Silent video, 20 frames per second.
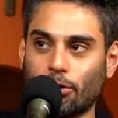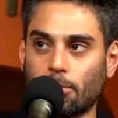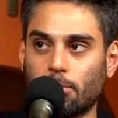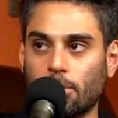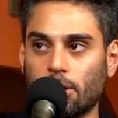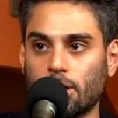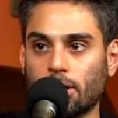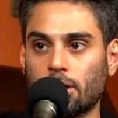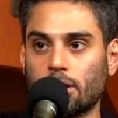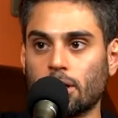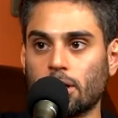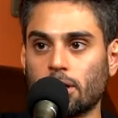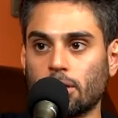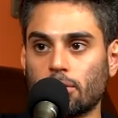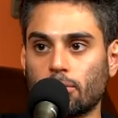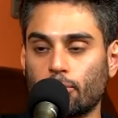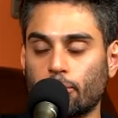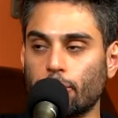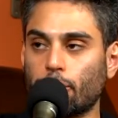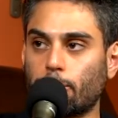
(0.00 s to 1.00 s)
But
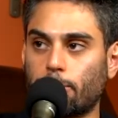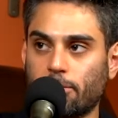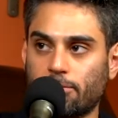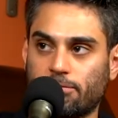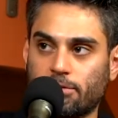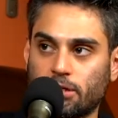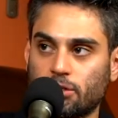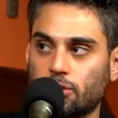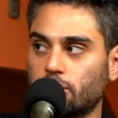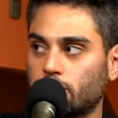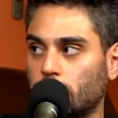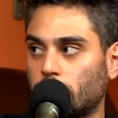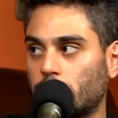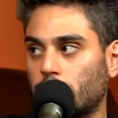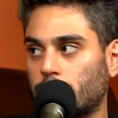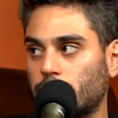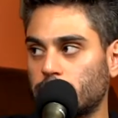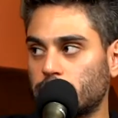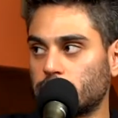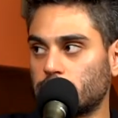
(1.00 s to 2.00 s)
real professional
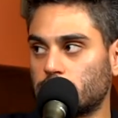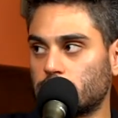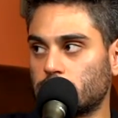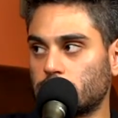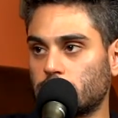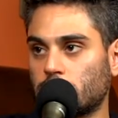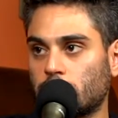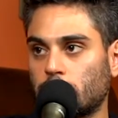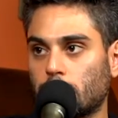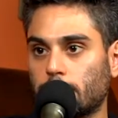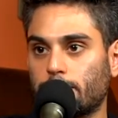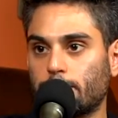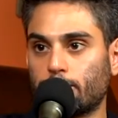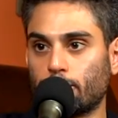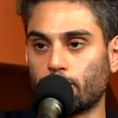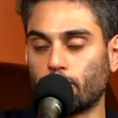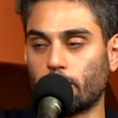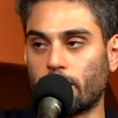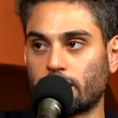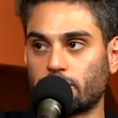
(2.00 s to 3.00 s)
artists,
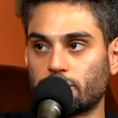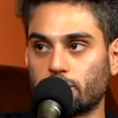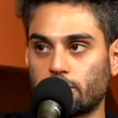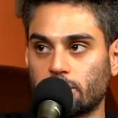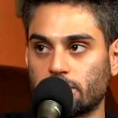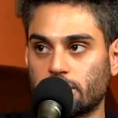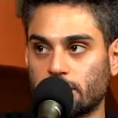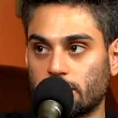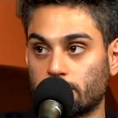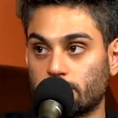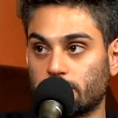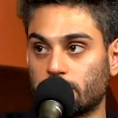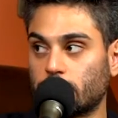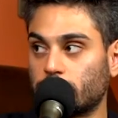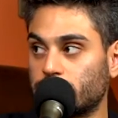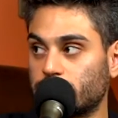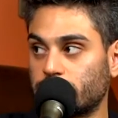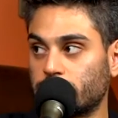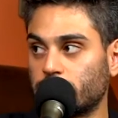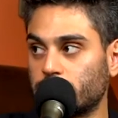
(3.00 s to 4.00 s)
people who actually want to take
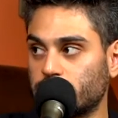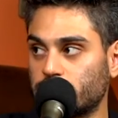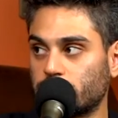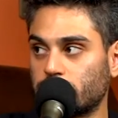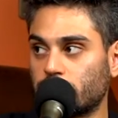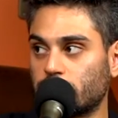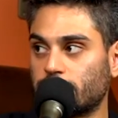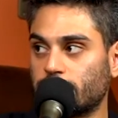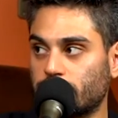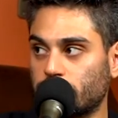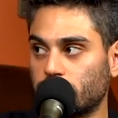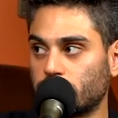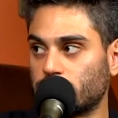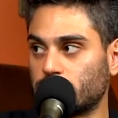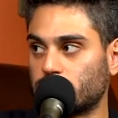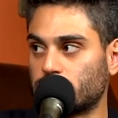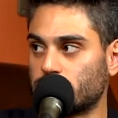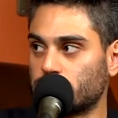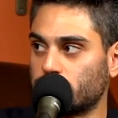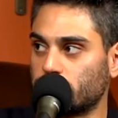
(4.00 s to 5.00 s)
themselves seriously to the
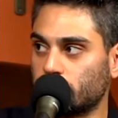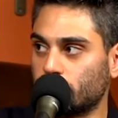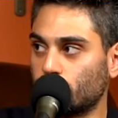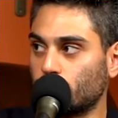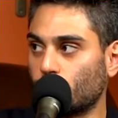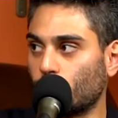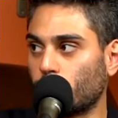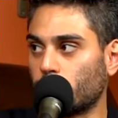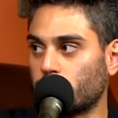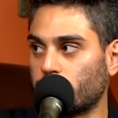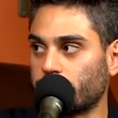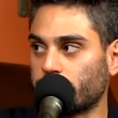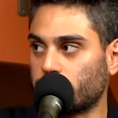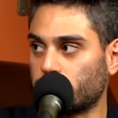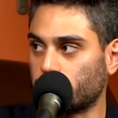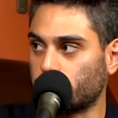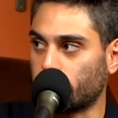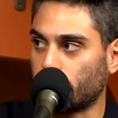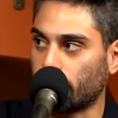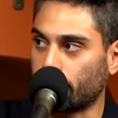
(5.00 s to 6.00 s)
fullest, do more
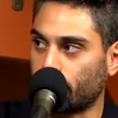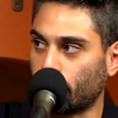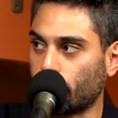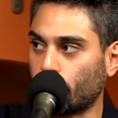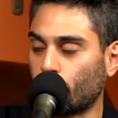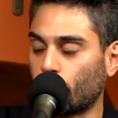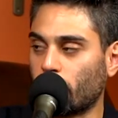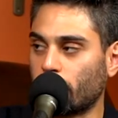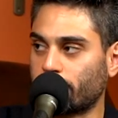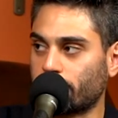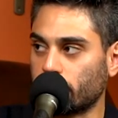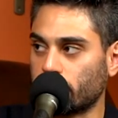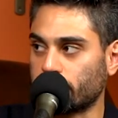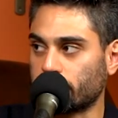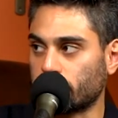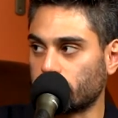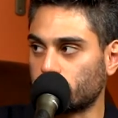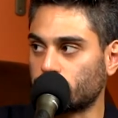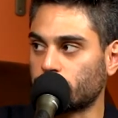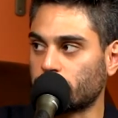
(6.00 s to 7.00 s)
like, put more effort
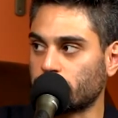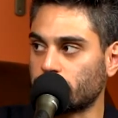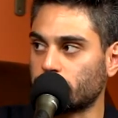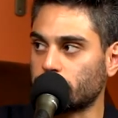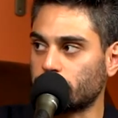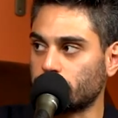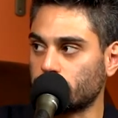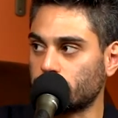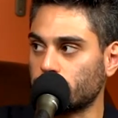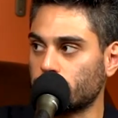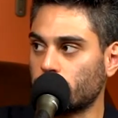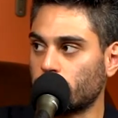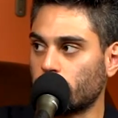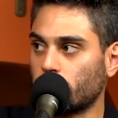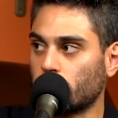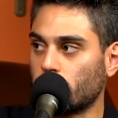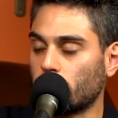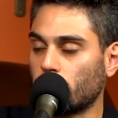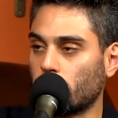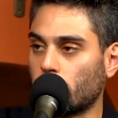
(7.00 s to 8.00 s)
like you're trying to do.
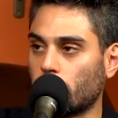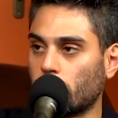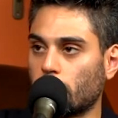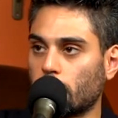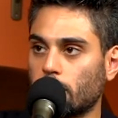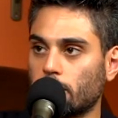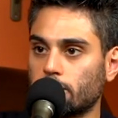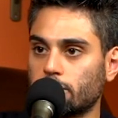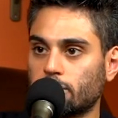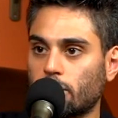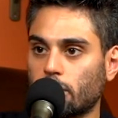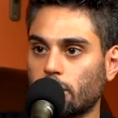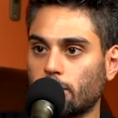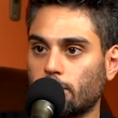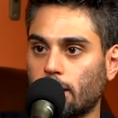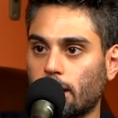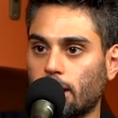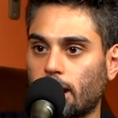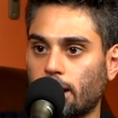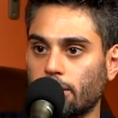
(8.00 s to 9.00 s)
Talk
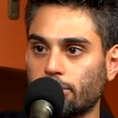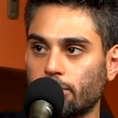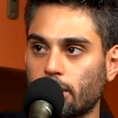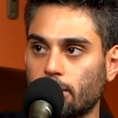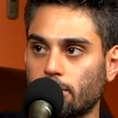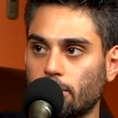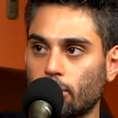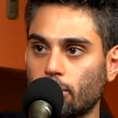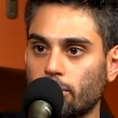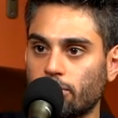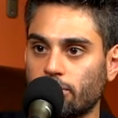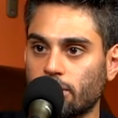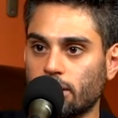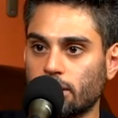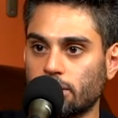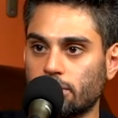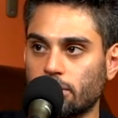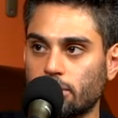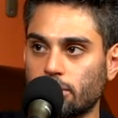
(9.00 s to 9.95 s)
about how you got motivated to